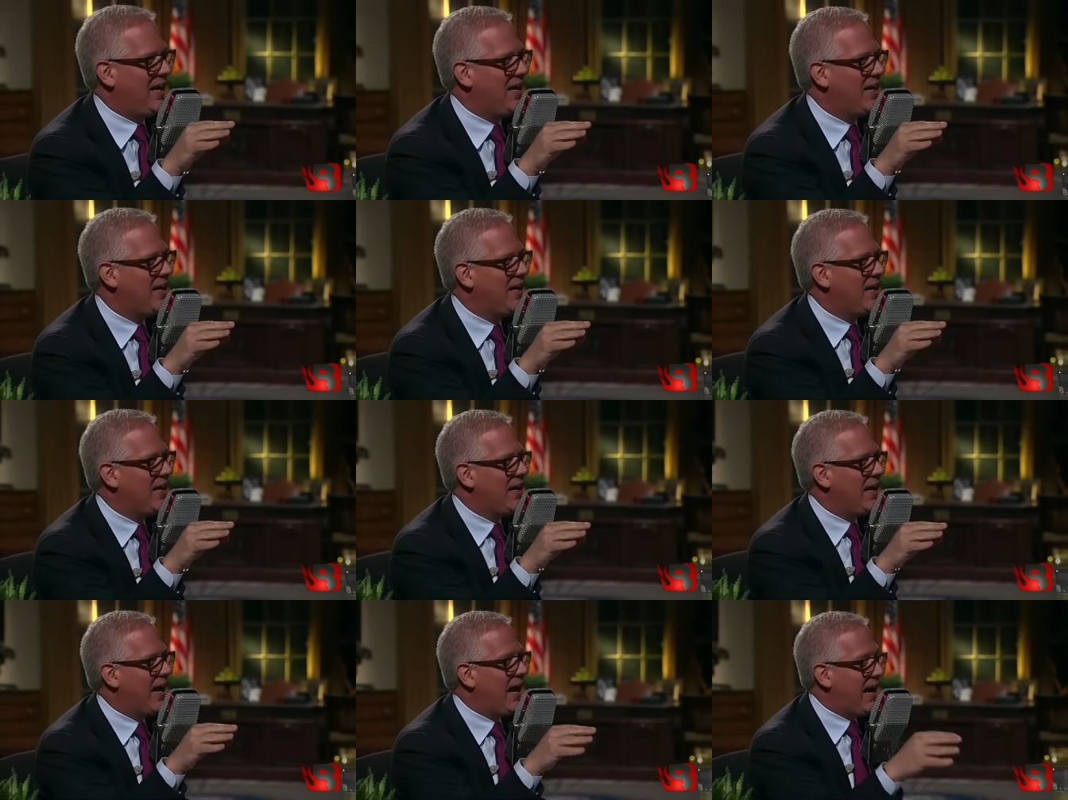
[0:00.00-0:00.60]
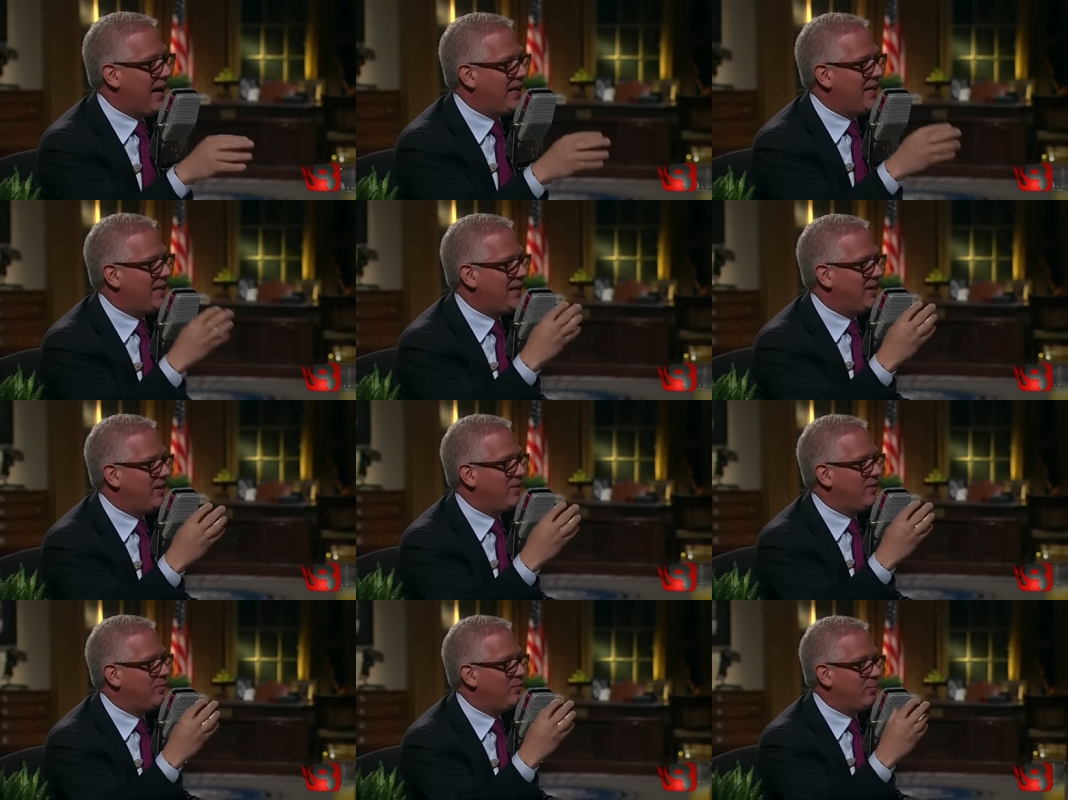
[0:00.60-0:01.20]
Wow! And
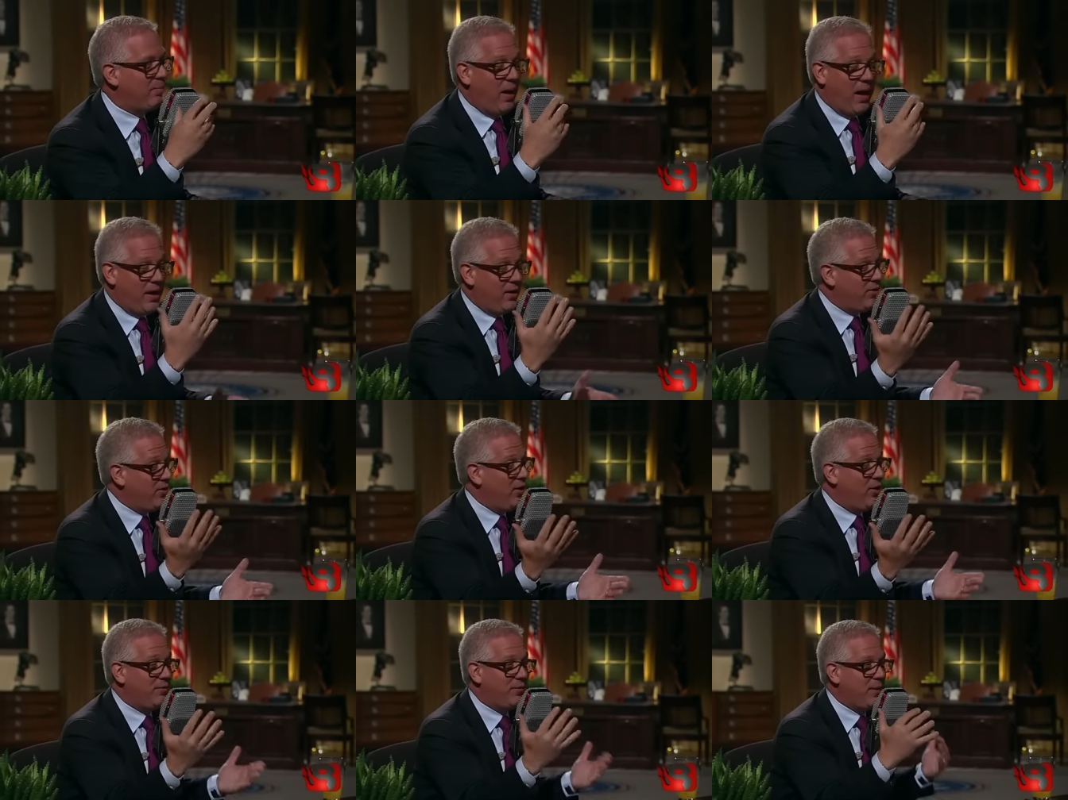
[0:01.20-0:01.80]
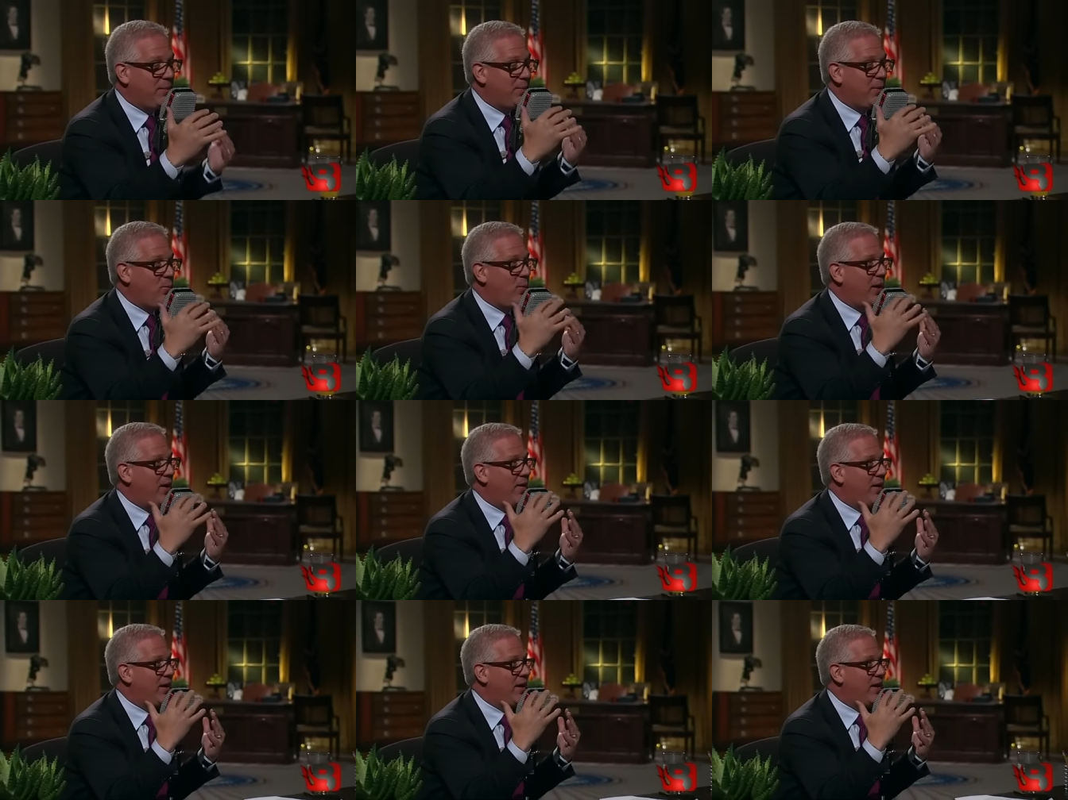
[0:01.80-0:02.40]
he'll—I don't know if he'll be
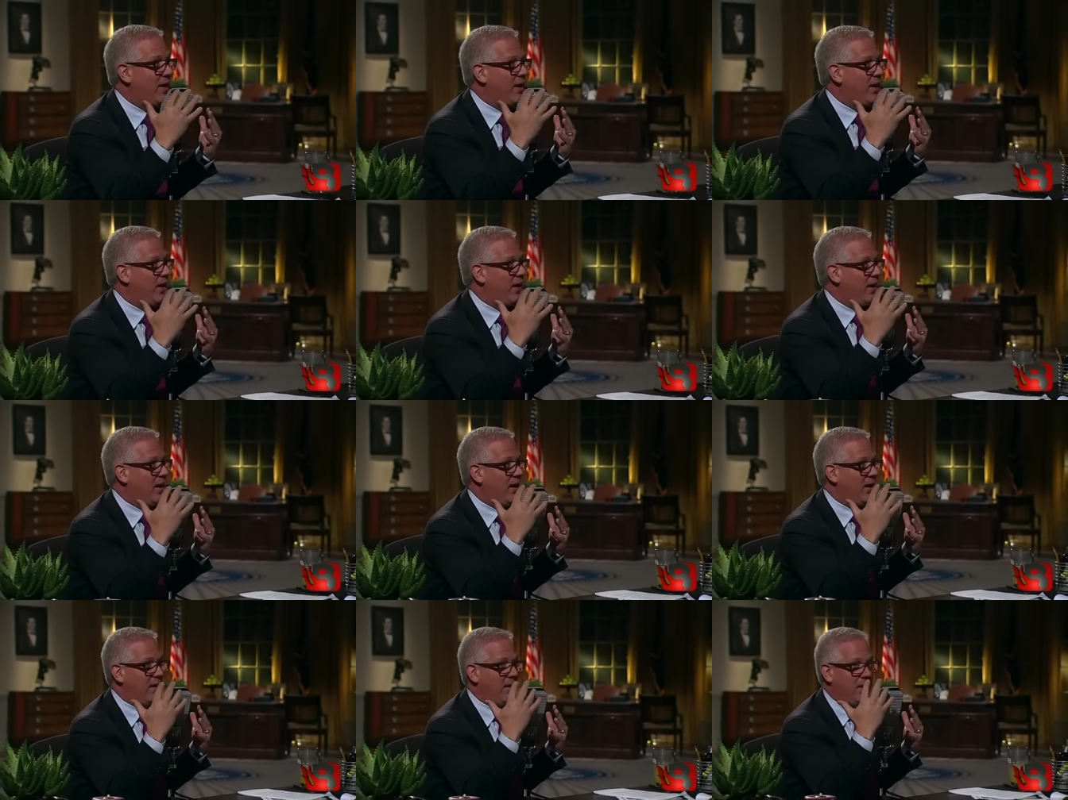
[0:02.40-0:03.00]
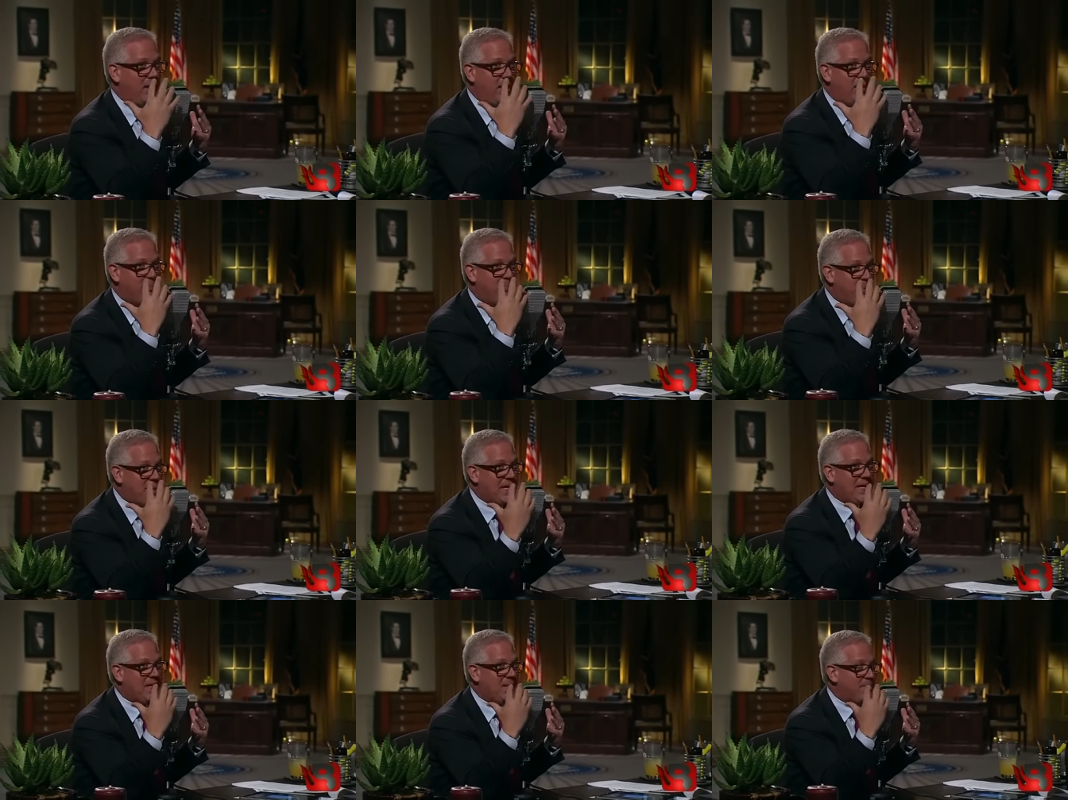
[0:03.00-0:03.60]
wearing uh, a
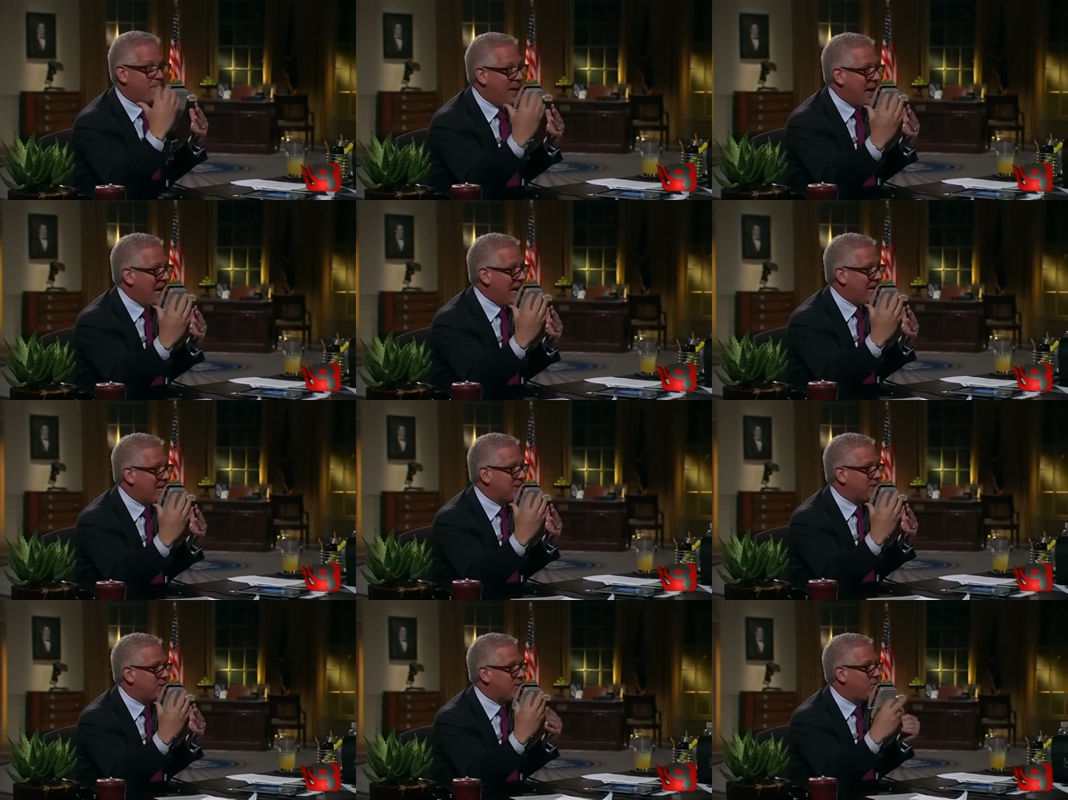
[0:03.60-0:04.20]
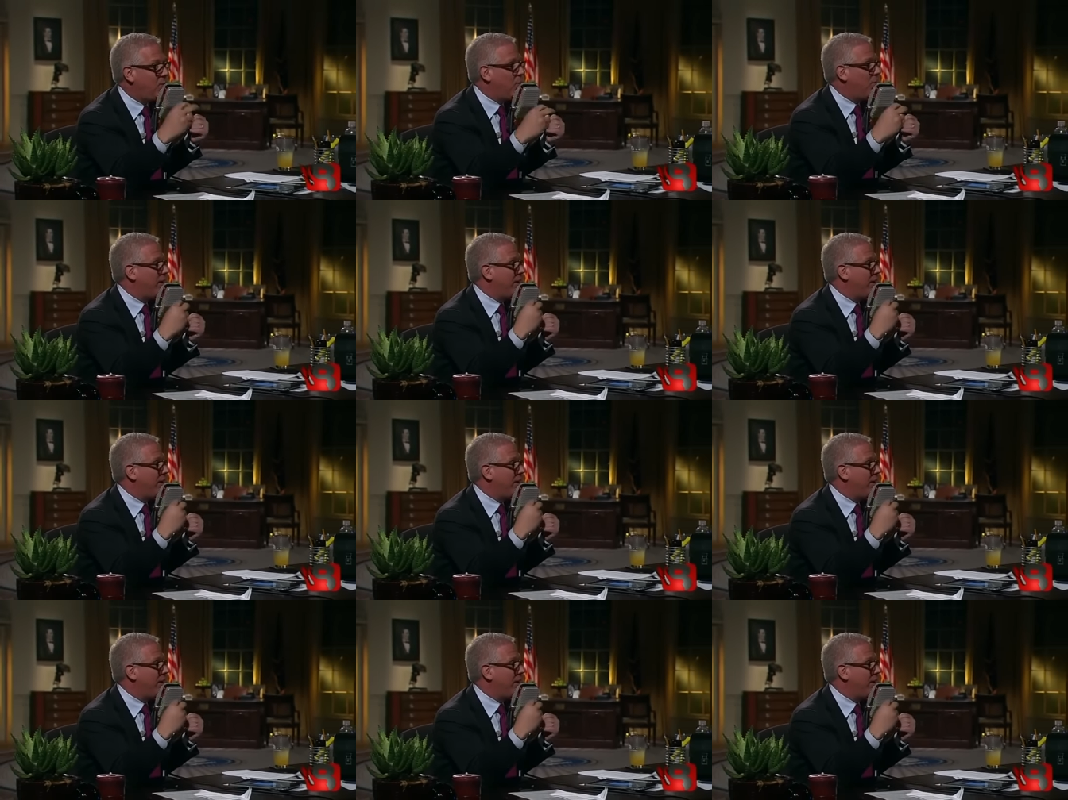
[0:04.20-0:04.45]
beak mask, mm-hmm.